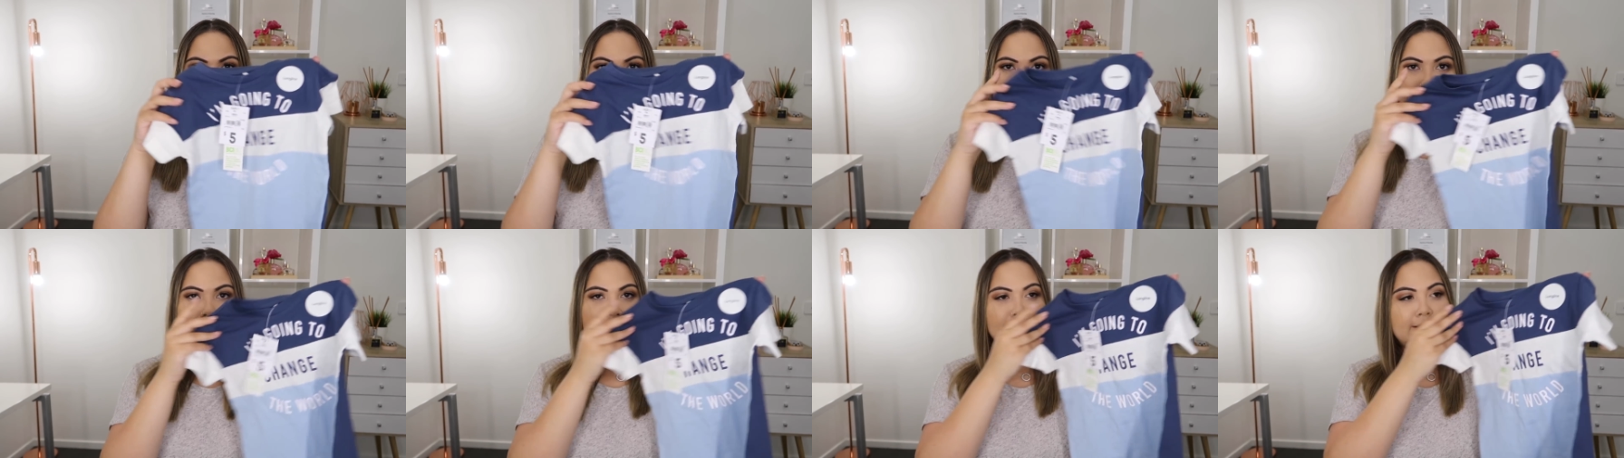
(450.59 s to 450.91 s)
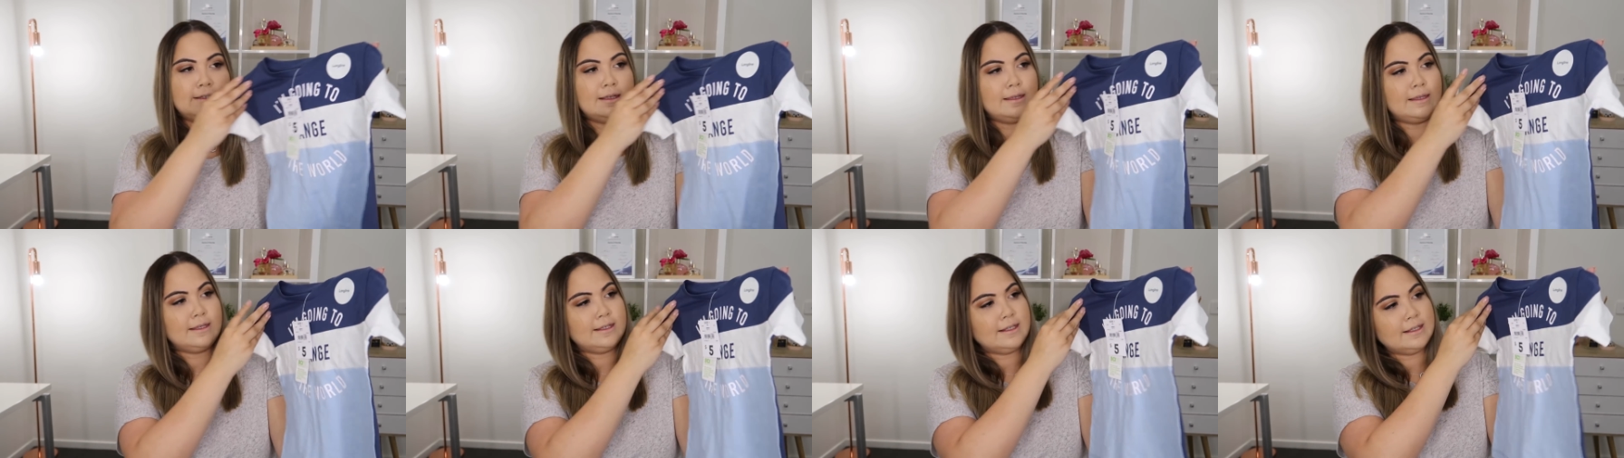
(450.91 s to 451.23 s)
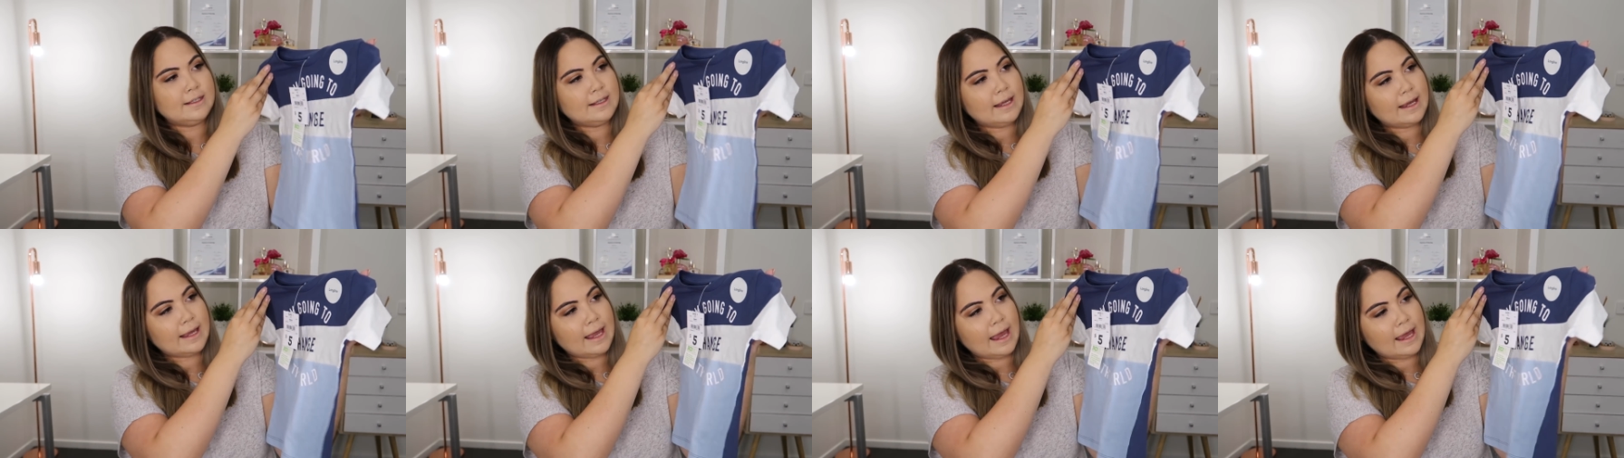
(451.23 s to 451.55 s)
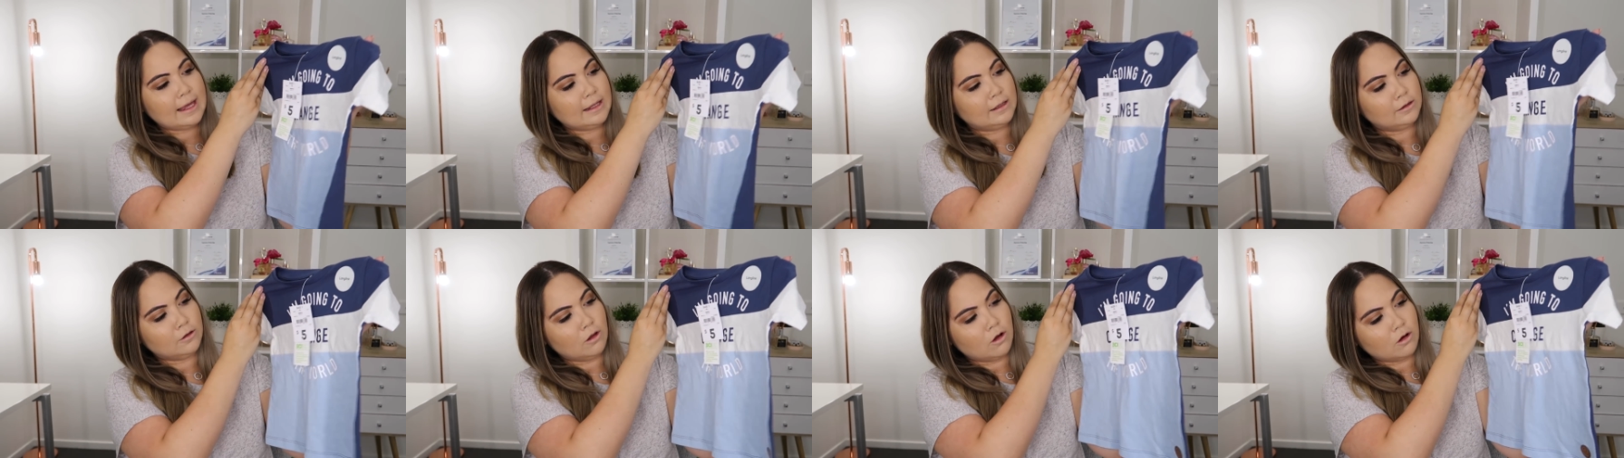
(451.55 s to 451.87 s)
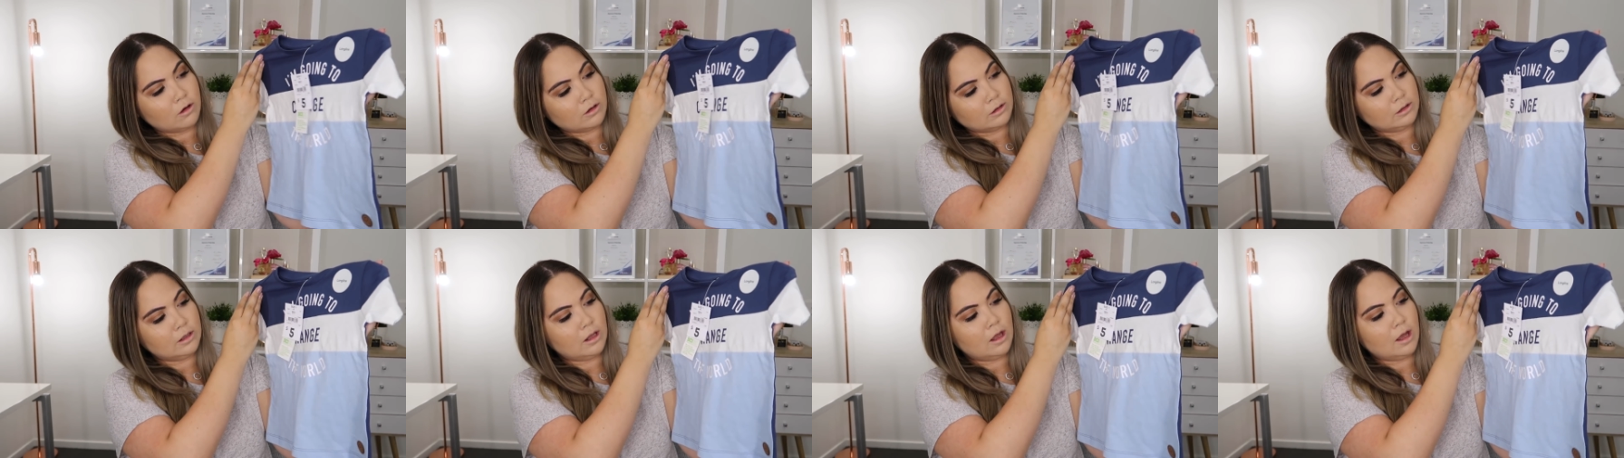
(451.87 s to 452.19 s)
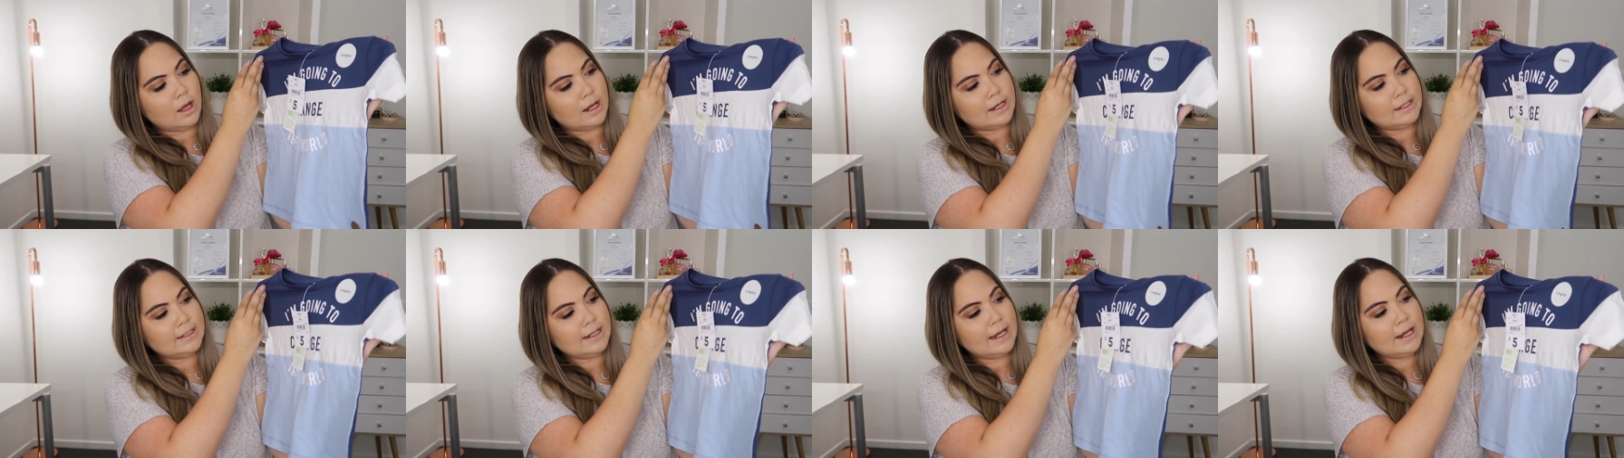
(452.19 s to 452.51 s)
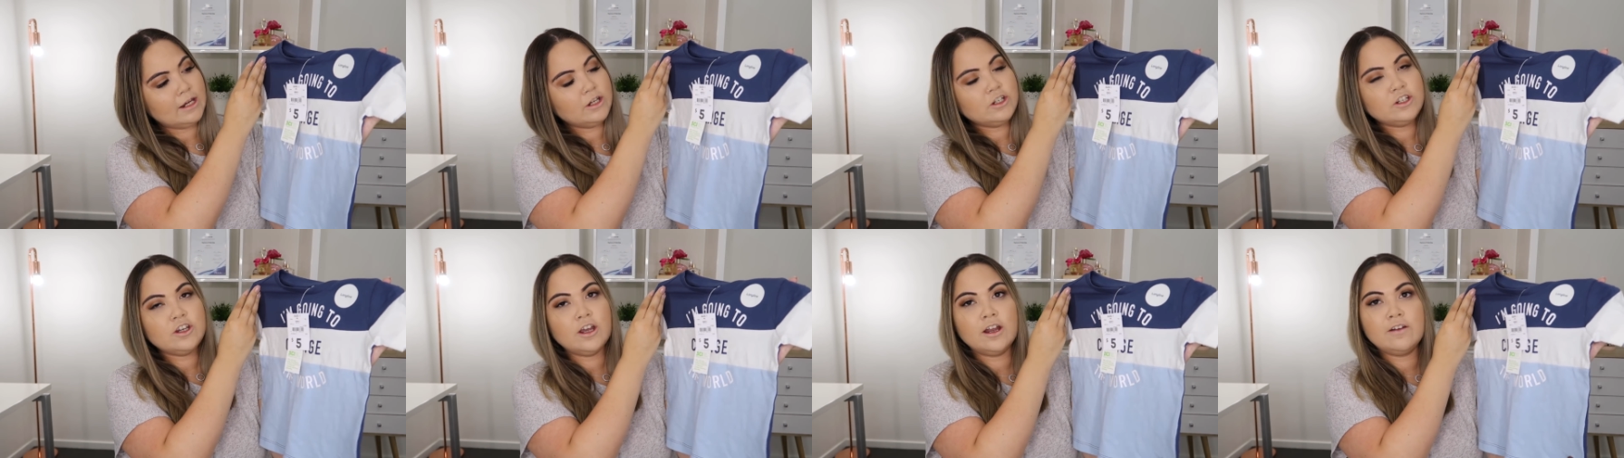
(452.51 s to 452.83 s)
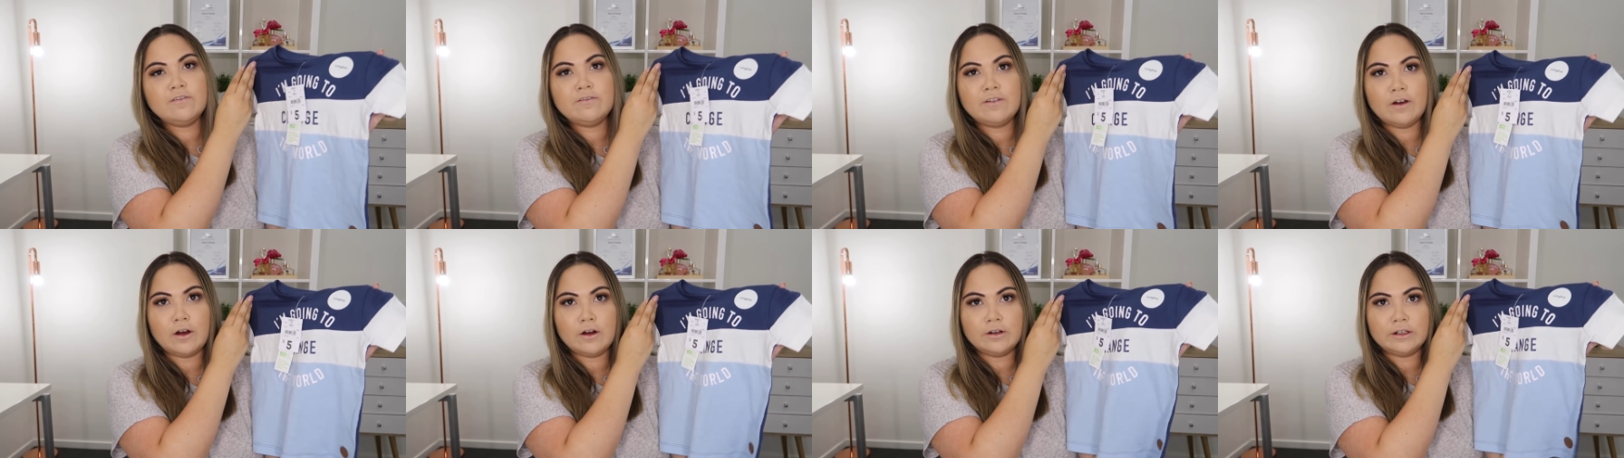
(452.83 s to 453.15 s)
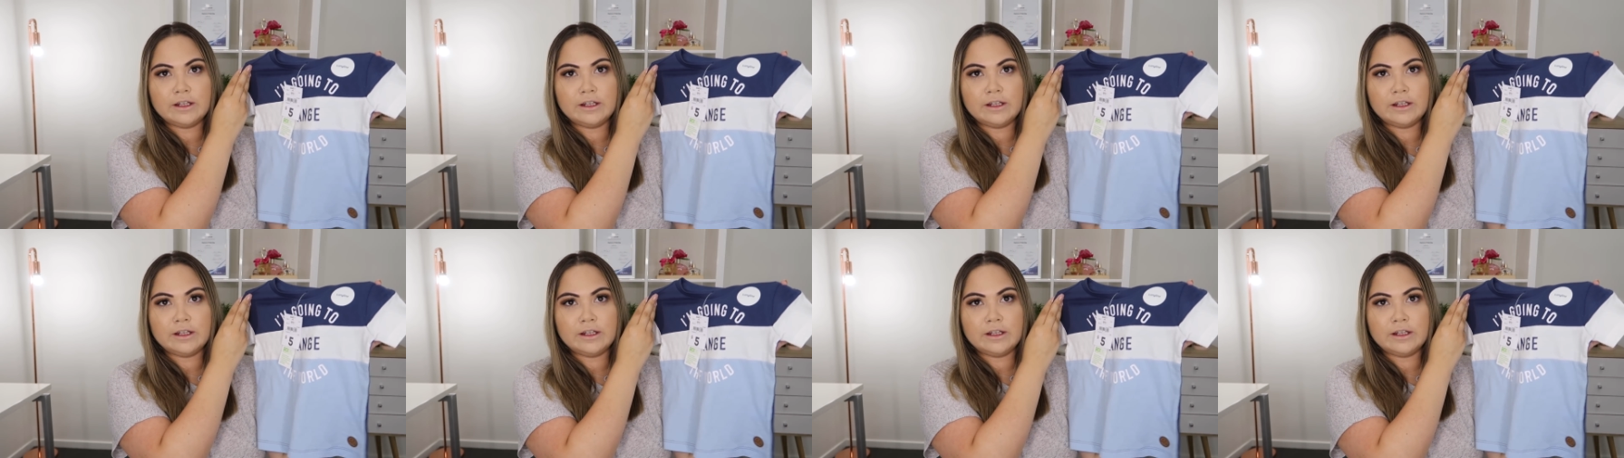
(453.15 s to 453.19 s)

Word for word: this this is like a long line t-shirt for